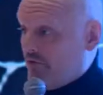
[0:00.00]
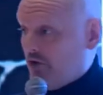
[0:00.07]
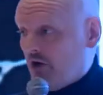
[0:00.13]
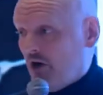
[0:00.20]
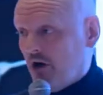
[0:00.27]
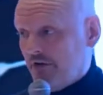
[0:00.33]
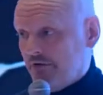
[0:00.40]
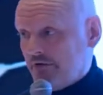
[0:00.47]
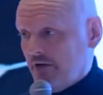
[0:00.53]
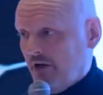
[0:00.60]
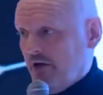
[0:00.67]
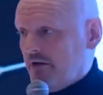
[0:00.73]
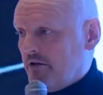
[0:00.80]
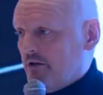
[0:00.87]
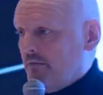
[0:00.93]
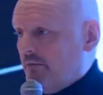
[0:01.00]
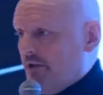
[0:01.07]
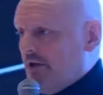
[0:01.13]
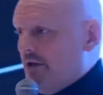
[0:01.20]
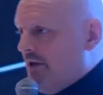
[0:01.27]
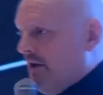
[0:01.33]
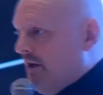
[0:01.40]
for a cost, and it can
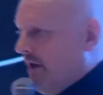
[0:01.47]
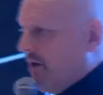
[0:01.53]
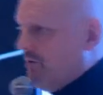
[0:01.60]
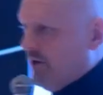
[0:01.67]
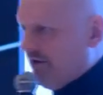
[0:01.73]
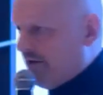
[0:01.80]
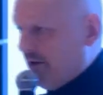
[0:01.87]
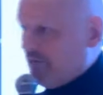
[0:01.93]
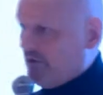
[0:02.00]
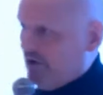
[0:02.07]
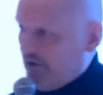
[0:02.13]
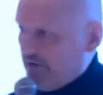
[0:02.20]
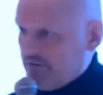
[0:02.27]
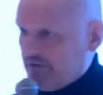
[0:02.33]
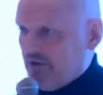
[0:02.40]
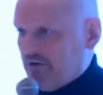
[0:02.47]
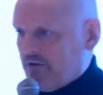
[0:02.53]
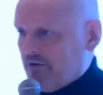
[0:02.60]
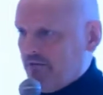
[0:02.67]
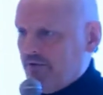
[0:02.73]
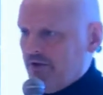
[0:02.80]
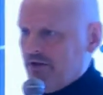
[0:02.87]
be a one-time cost. It
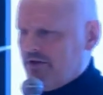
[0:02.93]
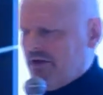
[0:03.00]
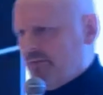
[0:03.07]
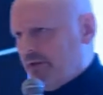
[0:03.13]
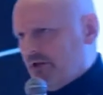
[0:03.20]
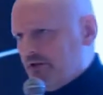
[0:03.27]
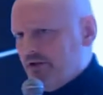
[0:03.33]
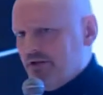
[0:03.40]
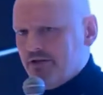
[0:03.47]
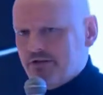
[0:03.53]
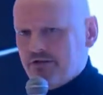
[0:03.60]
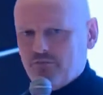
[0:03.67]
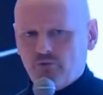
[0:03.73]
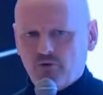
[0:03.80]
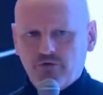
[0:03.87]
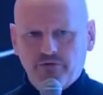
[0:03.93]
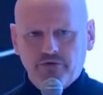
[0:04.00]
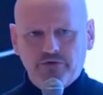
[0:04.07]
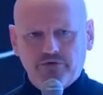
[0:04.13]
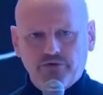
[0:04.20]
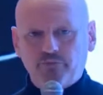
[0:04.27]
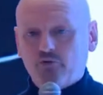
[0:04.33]
can be, typically, it's more of
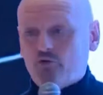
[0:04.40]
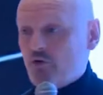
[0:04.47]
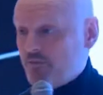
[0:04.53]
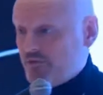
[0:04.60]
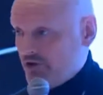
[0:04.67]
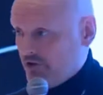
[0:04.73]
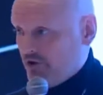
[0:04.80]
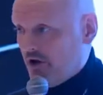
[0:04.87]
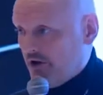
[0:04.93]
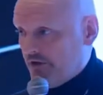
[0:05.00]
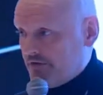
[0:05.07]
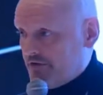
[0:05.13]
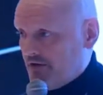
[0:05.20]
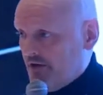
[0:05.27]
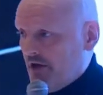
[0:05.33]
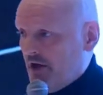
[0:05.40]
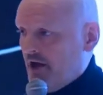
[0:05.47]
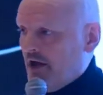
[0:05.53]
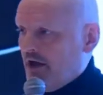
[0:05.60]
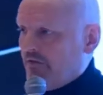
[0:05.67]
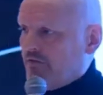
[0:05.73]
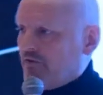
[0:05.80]
a subscription cost.
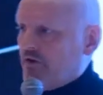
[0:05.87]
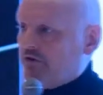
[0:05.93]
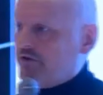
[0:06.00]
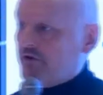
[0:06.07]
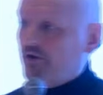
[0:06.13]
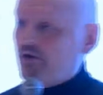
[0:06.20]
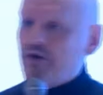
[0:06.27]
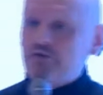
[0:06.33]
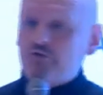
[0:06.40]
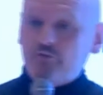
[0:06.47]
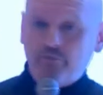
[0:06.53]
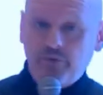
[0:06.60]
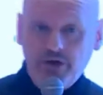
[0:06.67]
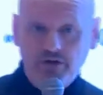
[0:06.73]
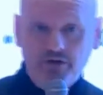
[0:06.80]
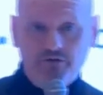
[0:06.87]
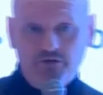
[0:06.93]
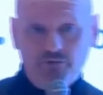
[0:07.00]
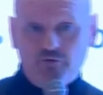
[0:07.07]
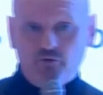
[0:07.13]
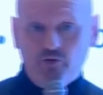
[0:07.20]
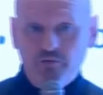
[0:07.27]
For as long as you pay the
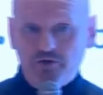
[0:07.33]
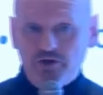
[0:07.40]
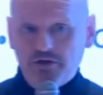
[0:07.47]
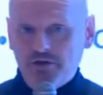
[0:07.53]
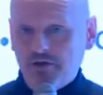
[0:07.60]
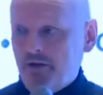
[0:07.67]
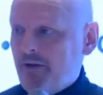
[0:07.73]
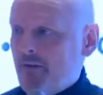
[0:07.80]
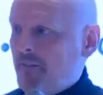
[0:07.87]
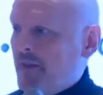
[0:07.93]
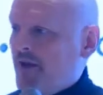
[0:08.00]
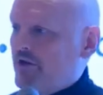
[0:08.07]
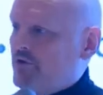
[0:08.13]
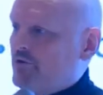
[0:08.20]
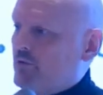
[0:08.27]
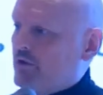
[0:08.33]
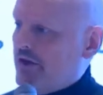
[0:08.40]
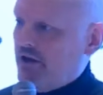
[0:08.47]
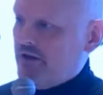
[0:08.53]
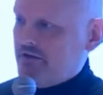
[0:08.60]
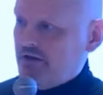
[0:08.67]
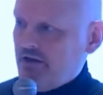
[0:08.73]
subscription, you will
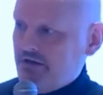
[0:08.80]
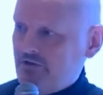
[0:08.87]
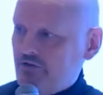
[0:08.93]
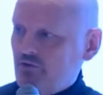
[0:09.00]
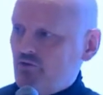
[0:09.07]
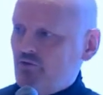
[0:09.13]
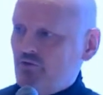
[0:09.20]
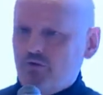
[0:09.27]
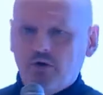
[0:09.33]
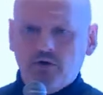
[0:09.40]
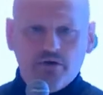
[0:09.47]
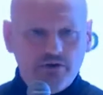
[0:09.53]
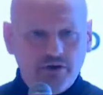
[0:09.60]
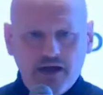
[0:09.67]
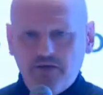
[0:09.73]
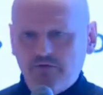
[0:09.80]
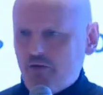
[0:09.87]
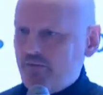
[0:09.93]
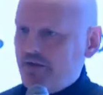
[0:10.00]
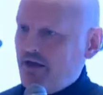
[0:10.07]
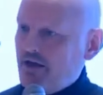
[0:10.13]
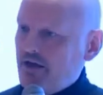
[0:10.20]
get access to live
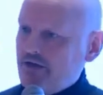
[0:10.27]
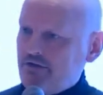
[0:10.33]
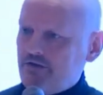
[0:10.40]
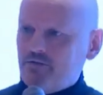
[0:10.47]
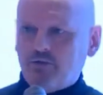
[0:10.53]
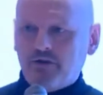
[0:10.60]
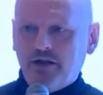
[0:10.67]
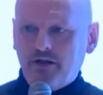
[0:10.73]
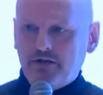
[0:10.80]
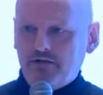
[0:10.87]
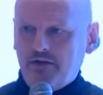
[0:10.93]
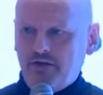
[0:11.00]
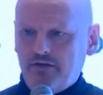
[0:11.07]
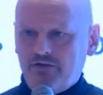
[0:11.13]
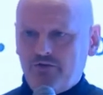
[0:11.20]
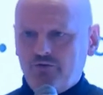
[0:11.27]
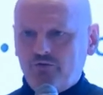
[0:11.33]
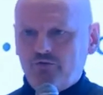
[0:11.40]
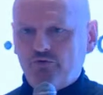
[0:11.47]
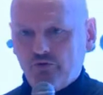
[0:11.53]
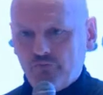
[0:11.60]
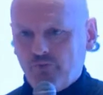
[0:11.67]
updates, you will get access
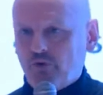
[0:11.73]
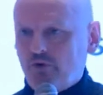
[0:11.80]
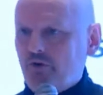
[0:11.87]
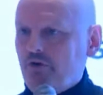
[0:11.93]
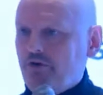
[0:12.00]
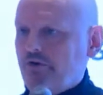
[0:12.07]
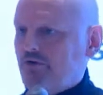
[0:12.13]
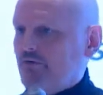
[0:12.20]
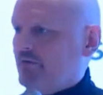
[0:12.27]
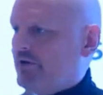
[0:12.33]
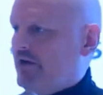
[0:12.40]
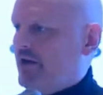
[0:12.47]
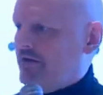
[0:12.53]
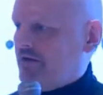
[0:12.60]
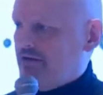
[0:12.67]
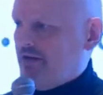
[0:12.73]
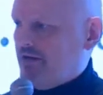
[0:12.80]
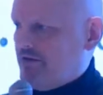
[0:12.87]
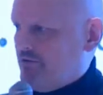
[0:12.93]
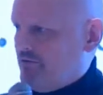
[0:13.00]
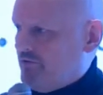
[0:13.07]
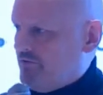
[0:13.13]
to support, you will get
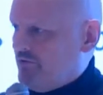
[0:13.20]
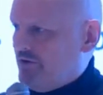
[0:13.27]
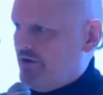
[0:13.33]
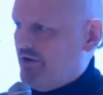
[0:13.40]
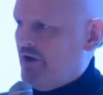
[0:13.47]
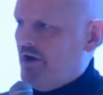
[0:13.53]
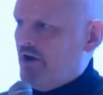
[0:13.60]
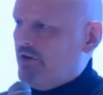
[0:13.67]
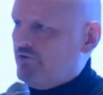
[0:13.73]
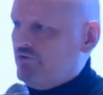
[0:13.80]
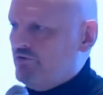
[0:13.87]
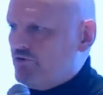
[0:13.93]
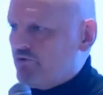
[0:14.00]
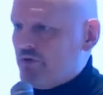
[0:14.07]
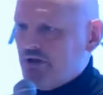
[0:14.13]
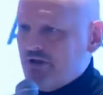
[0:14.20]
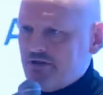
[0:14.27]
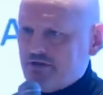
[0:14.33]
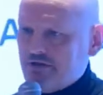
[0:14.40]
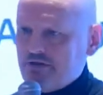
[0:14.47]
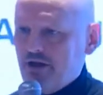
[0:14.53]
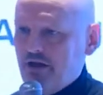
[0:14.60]
access to new
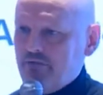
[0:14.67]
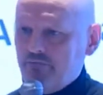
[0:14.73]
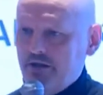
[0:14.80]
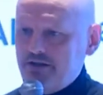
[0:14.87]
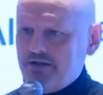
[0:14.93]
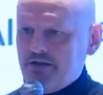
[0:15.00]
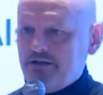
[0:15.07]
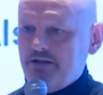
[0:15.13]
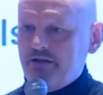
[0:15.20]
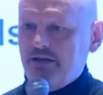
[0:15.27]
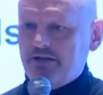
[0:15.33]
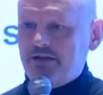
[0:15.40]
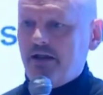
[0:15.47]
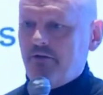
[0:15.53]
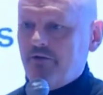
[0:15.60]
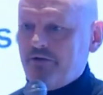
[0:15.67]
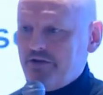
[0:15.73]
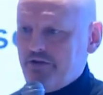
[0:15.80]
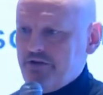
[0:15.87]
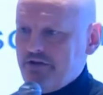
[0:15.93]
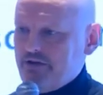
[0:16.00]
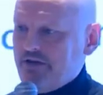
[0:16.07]
releases, and basically it
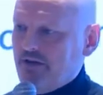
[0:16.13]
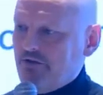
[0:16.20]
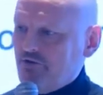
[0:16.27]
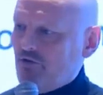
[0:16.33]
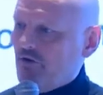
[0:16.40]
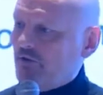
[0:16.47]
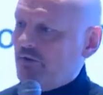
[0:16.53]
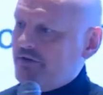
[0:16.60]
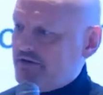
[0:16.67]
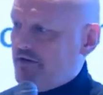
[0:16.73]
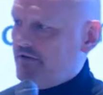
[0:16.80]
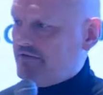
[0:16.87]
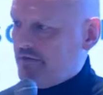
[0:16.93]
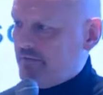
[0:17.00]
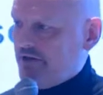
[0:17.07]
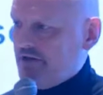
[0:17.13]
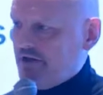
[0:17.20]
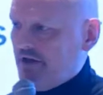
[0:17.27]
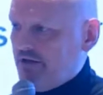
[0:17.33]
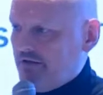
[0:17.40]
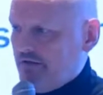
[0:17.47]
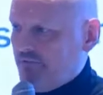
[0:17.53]
guarantees that you always have something
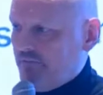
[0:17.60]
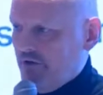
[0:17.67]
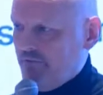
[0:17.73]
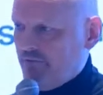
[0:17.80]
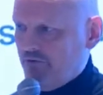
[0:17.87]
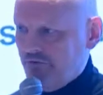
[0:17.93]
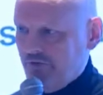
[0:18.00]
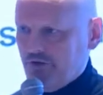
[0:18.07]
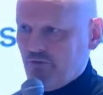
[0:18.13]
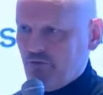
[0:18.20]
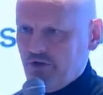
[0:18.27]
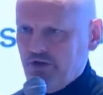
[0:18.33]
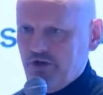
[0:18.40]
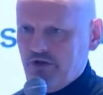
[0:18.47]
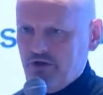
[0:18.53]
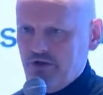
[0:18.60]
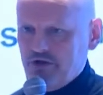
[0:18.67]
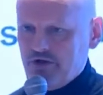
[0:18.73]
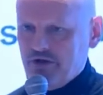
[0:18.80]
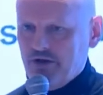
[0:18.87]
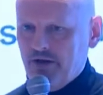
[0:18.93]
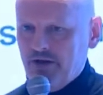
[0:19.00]
that is in perfect working
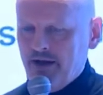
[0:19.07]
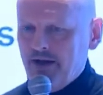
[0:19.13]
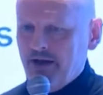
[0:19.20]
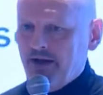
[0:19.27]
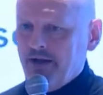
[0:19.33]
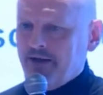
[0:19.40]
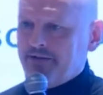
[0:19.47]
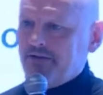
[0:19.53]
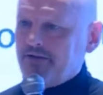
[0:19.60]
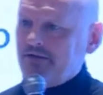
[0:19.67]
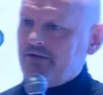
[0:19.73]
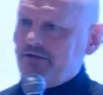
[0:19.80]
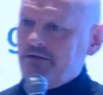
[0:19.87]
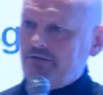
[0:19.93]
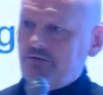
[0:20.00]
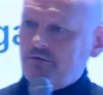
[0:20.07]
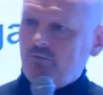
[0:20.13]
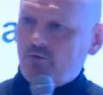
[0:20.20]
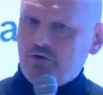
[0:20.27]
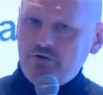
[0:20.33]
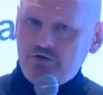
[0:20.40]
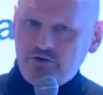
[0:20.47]
condition. This is even
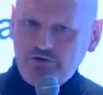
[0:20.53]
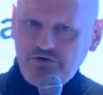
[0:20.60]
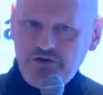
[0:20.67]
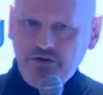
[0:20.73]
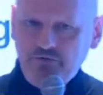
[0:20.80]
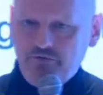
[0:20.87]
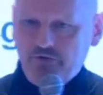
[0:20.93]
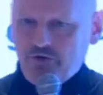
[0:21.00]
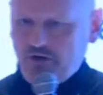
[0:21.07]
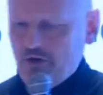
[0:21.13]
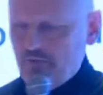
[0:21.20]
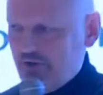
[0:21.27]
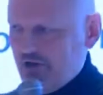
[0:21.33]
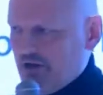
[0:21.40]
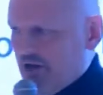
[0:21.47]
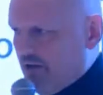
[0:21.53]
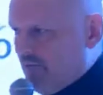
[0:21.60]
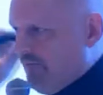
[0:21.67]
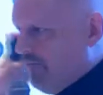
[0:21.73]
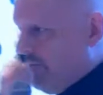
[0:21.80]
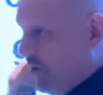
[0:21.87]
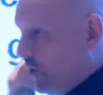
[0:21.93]
more interesting for a company
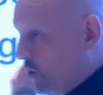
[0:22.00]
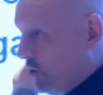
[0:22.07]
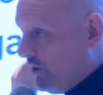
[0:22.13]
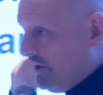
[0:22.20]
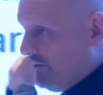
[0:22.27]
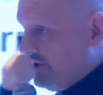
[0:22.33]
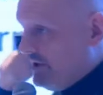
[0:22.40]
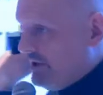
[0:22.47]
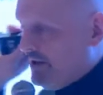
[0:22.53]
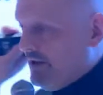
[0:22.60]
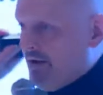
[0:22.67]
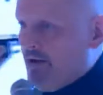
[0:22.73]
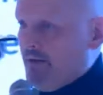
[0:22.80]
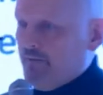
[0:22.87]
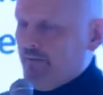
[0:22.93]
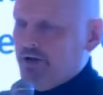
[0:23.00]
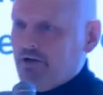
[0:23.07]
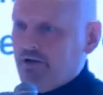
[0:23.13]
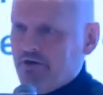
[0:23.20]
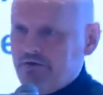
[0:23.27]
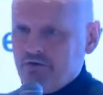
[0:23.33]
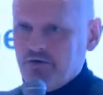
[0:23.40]
like MongoDB
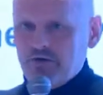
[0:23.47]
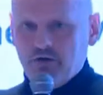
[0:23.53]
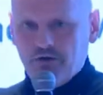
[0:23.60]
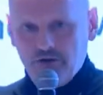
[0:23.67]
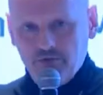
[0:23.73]
because the